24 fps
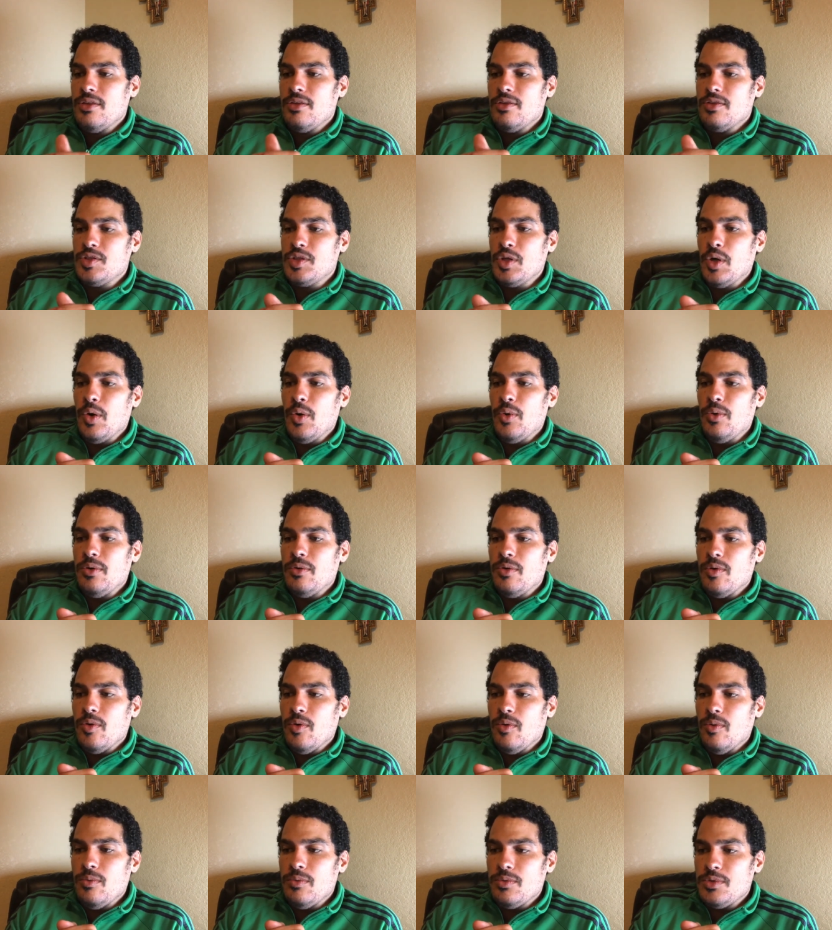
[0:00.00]
So
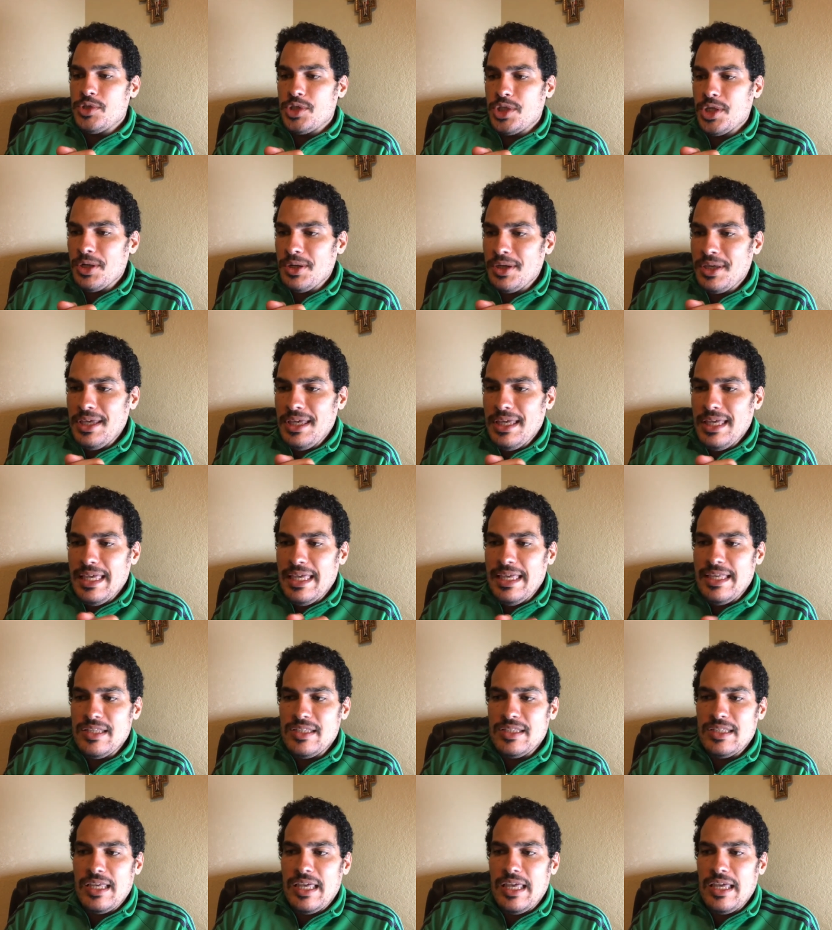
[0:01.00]
Turkey
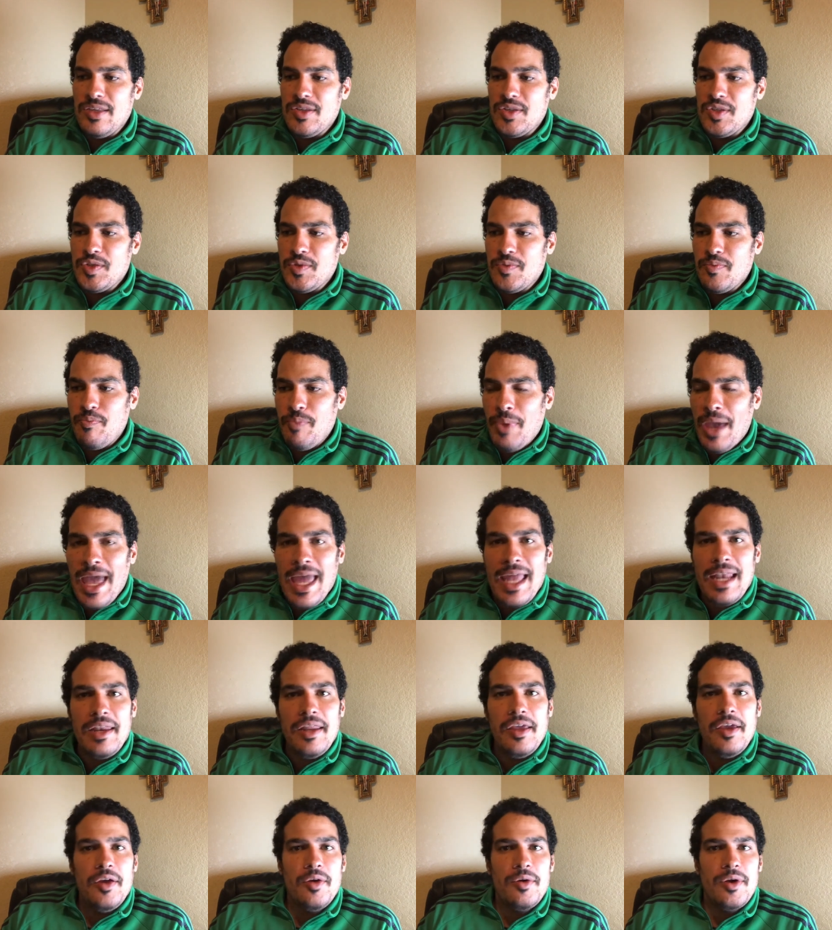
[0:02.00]
is
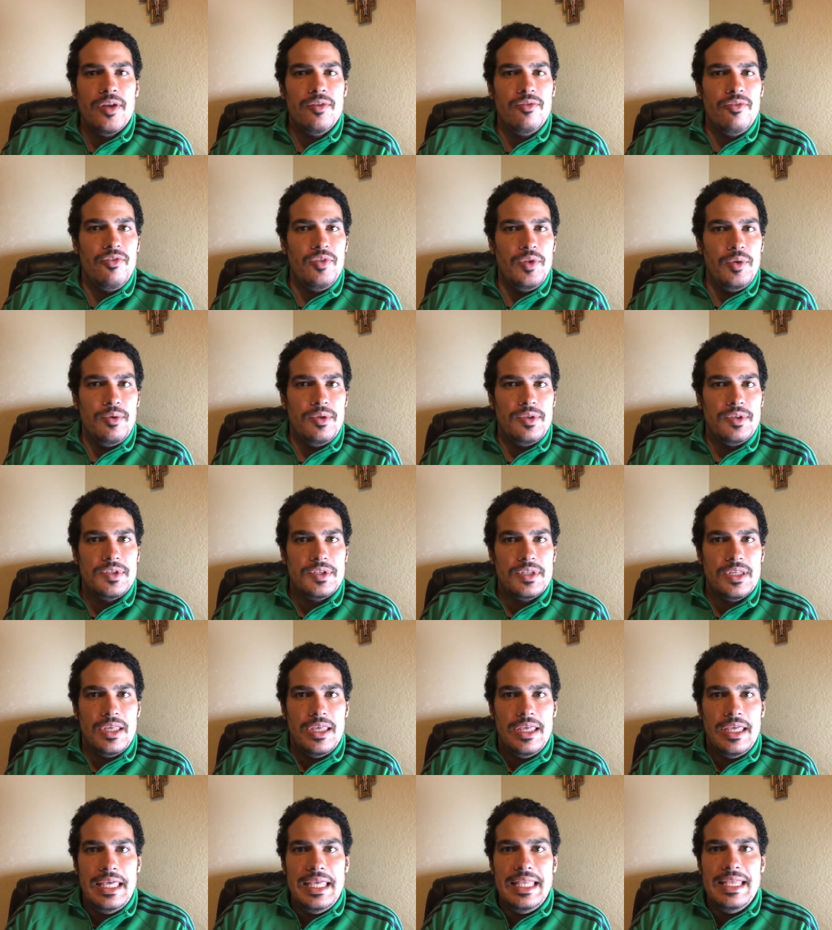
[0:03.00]
expanding her influence
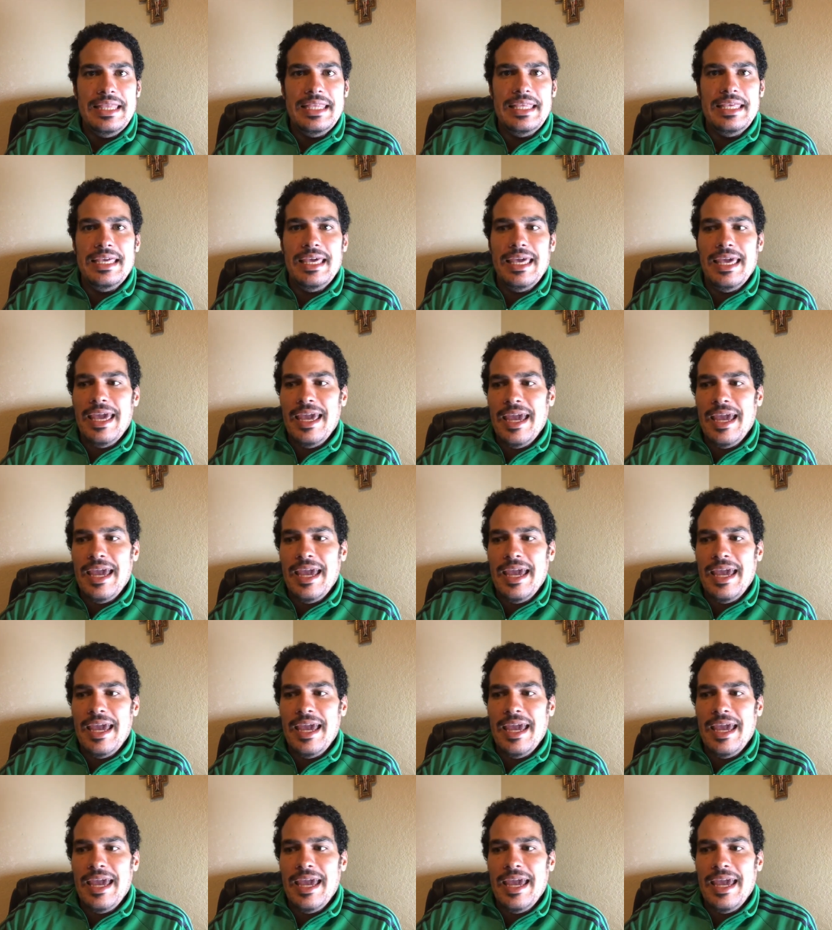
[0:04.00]
in the